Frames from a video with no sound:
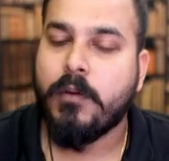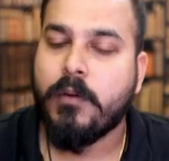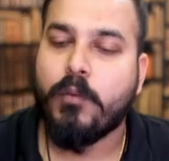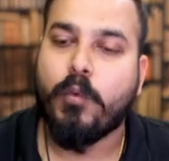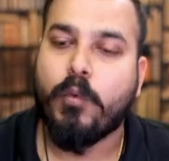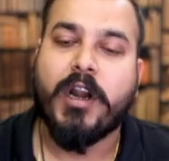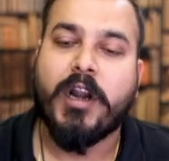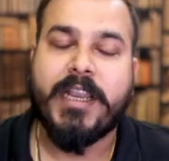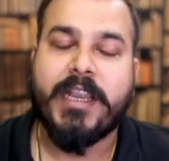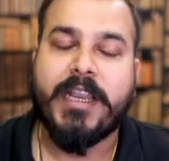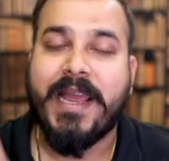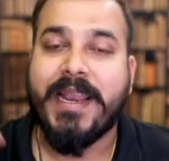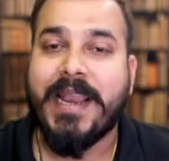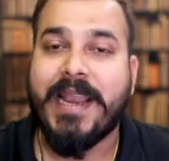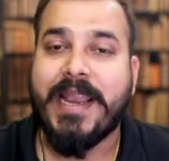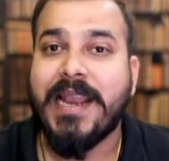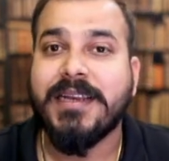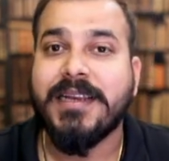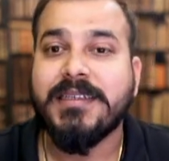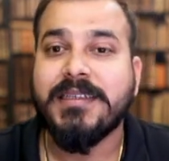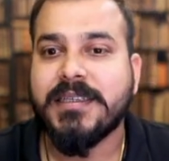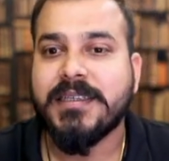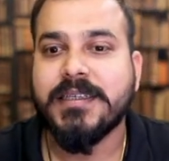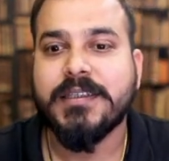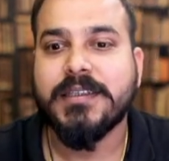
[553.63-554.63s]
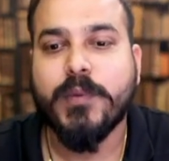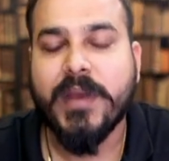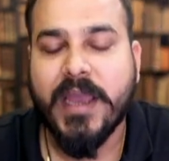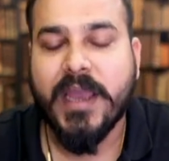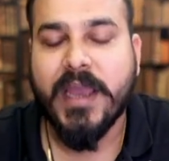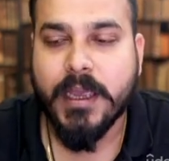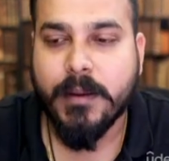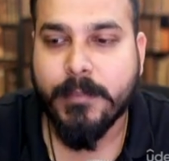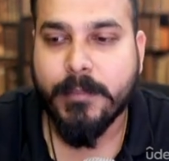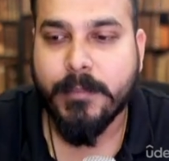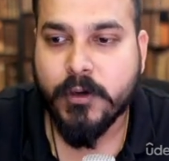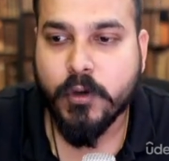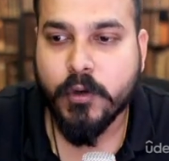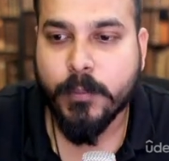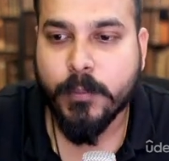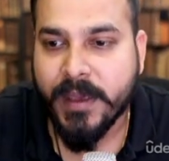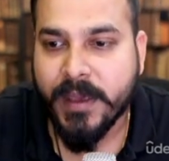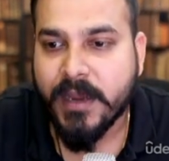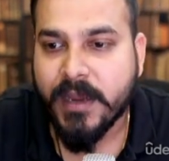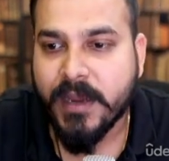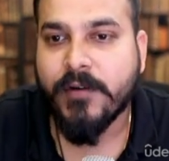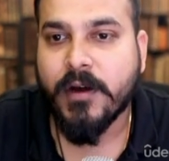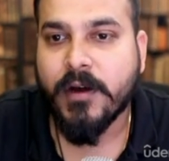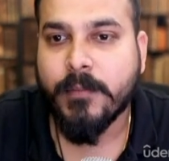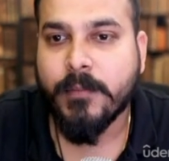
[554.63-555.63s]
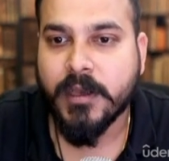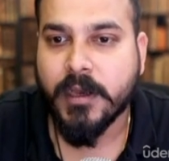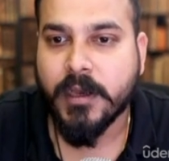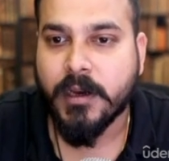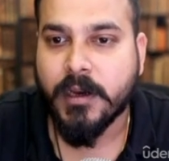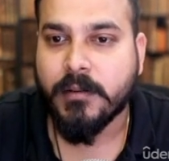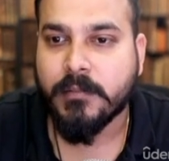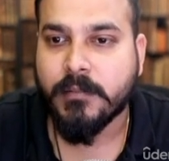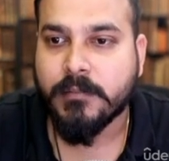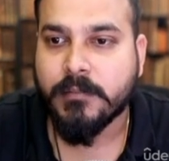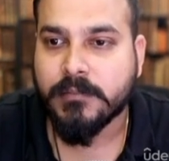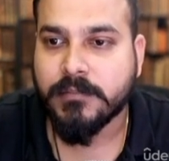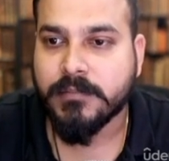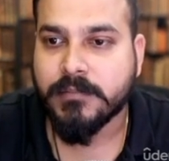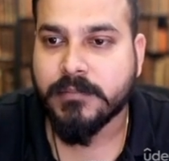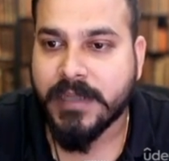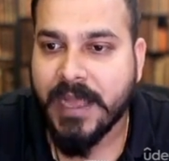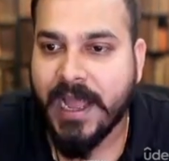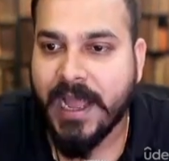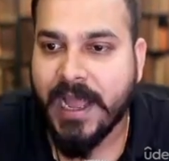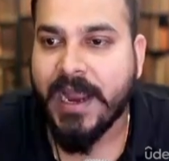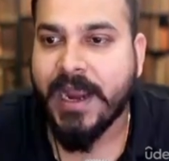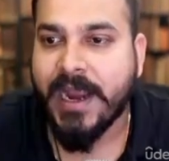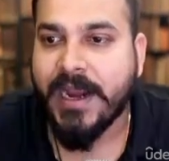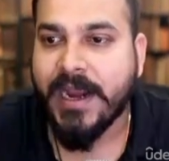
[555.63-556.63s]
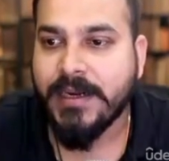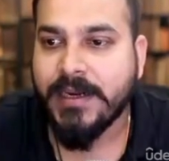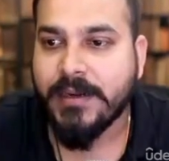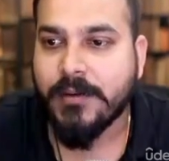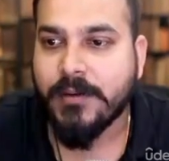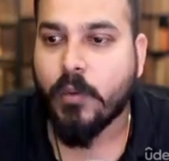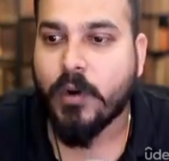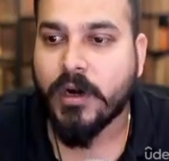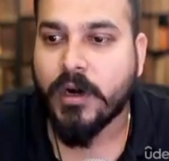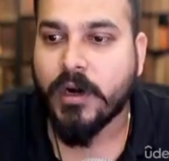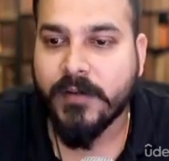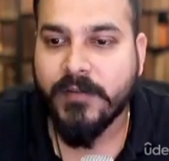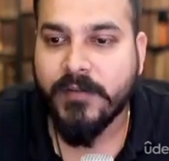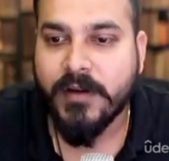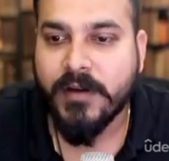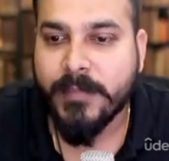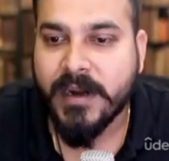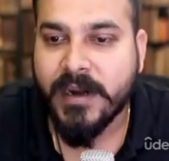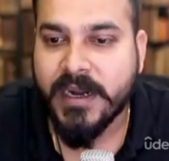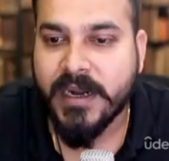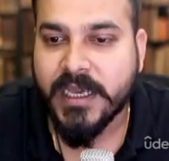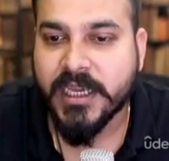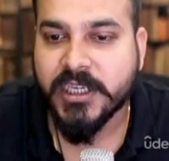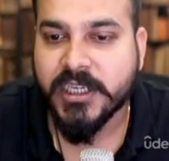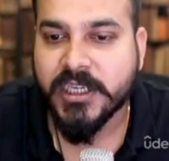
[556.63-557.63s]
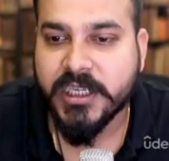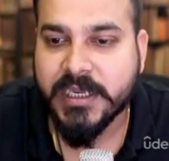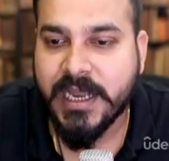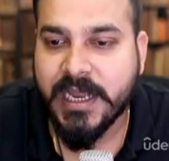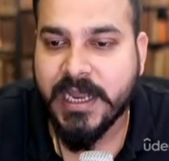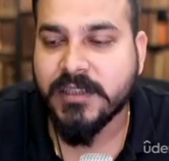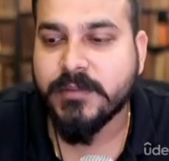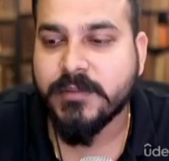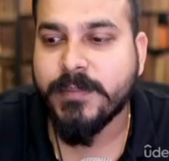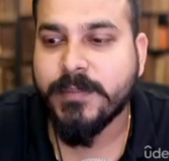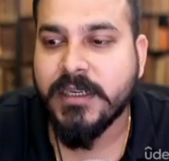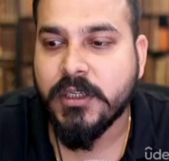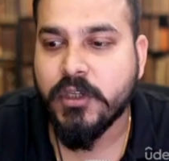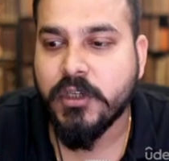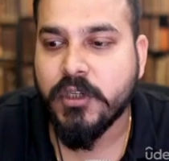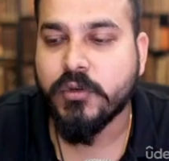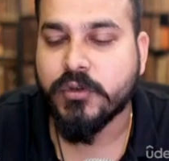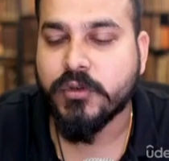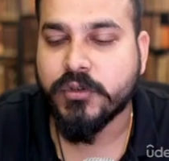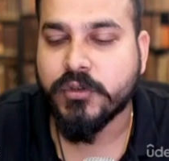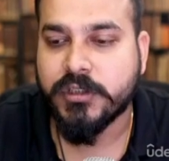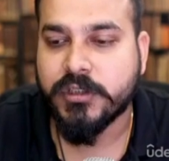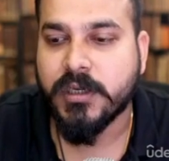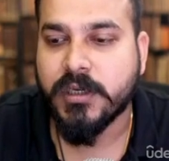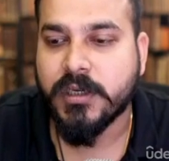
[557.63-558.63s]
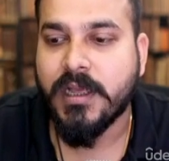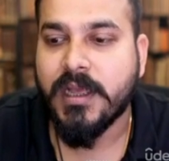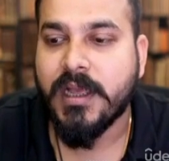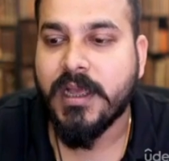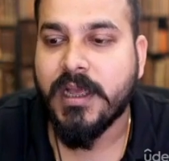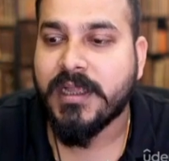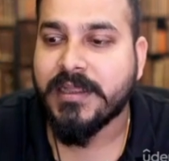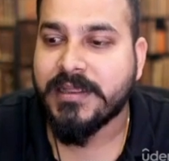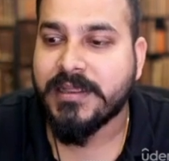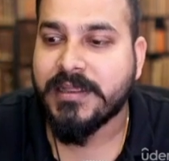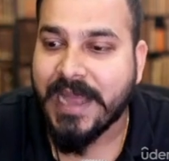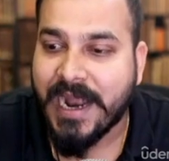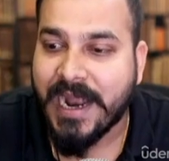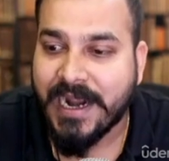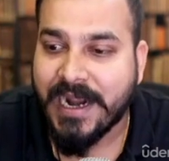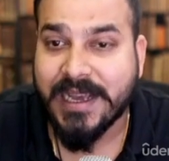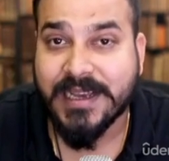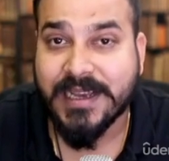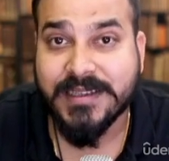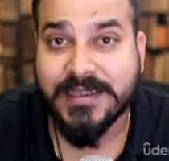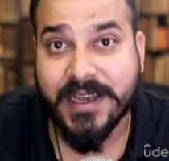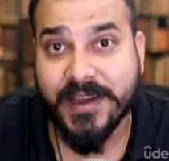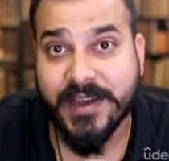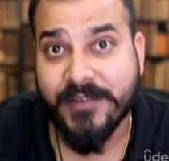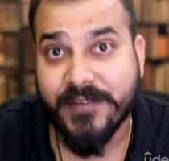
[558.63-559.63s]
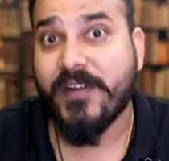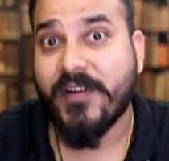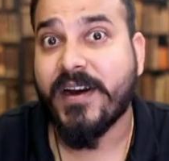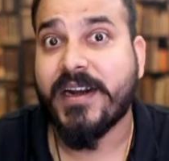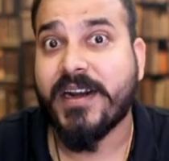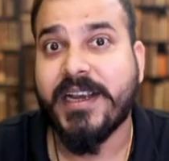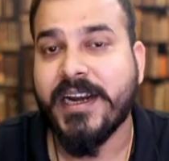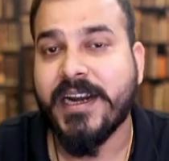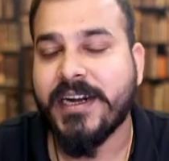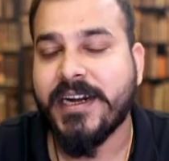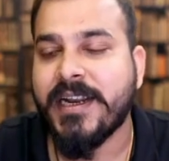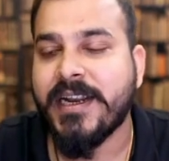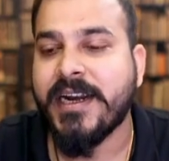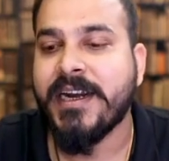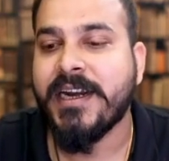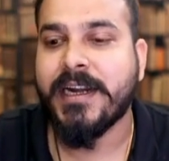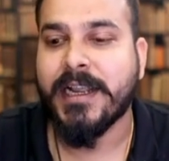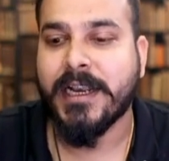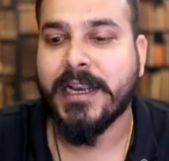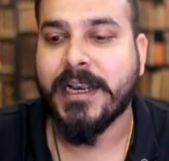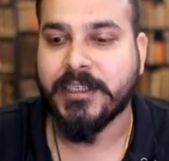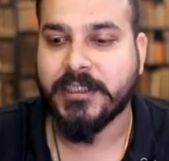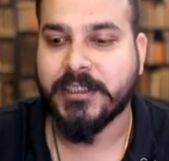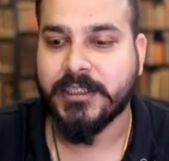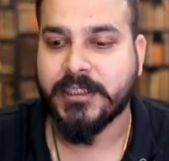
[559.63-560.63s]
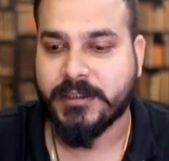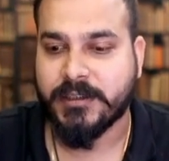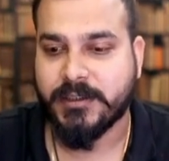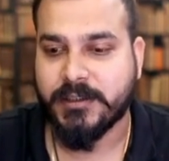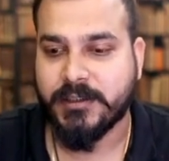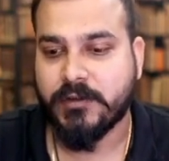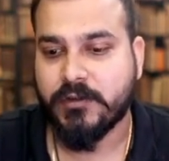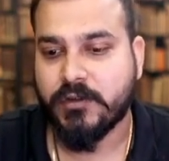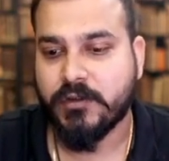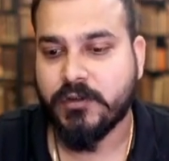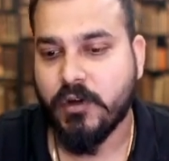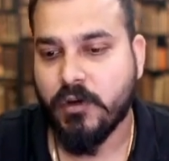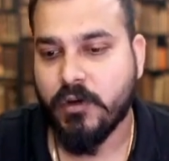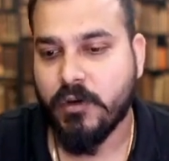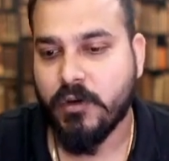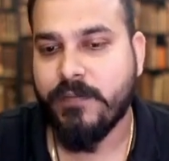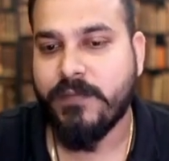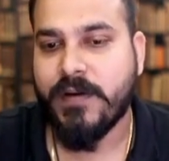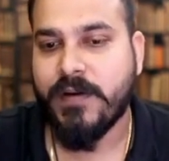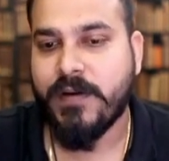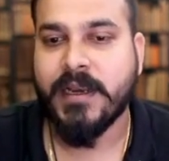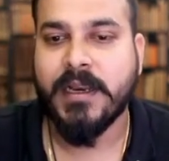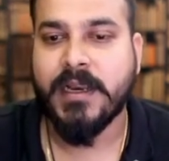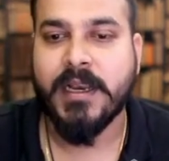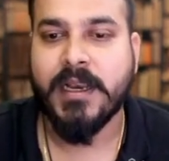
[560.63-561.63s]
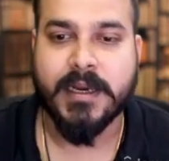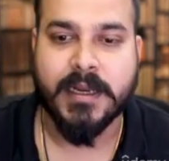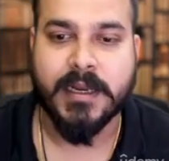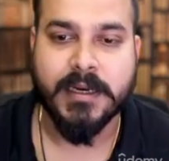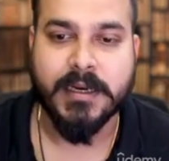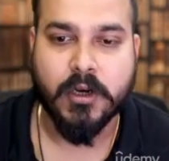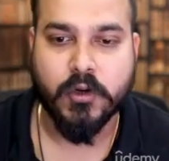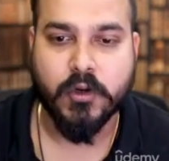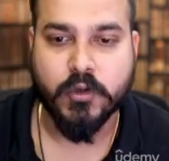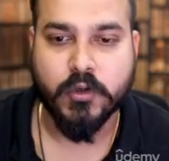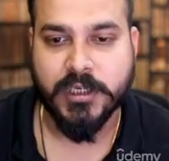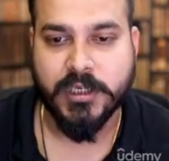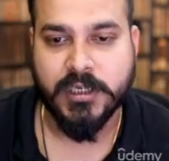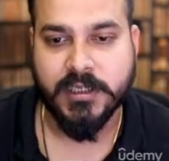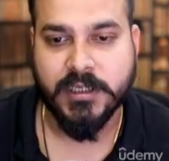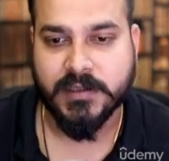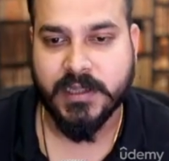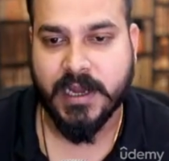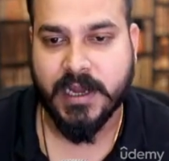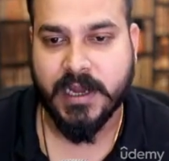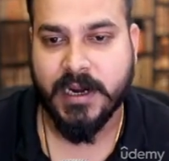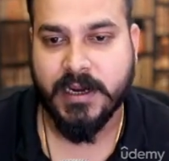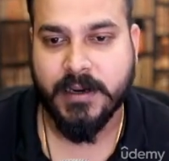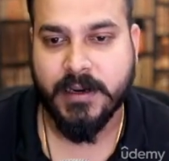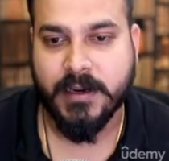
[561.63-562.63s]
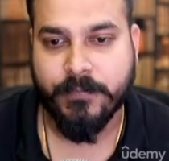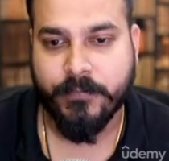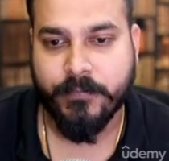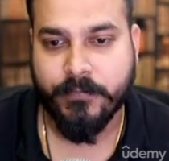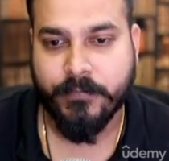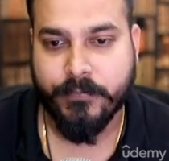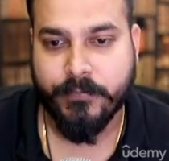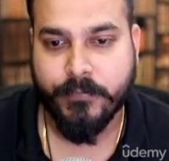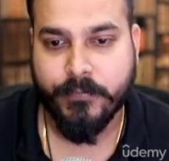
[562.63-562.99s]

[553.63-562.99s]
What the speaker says: what analysis we are able to make from here? That whatever medication has been used, that has affected the intelligence. So final conclusion is that